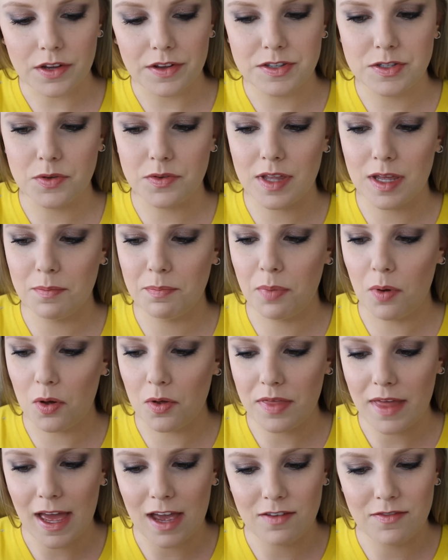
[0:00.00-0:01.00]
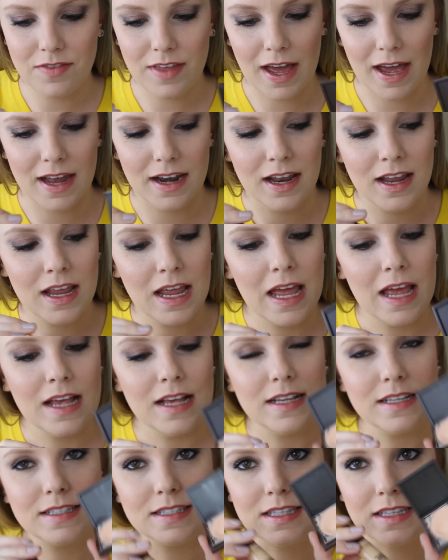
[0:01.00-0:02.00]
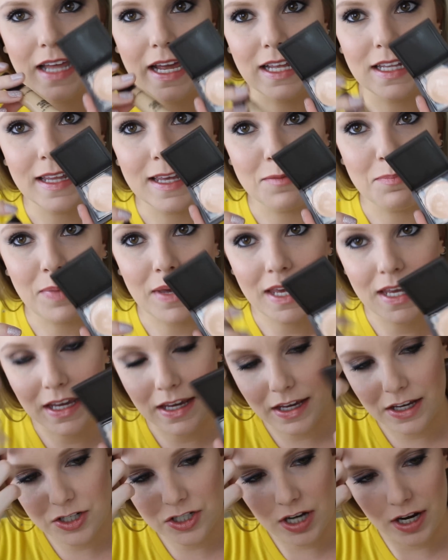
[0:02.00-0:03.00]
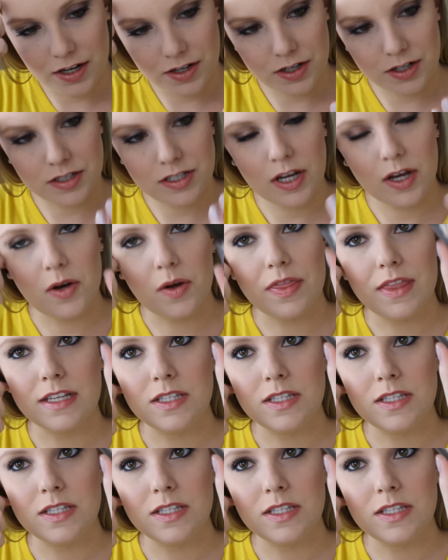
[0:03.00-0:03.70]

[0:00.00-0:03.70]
So they both have that slightly pinkish undertone.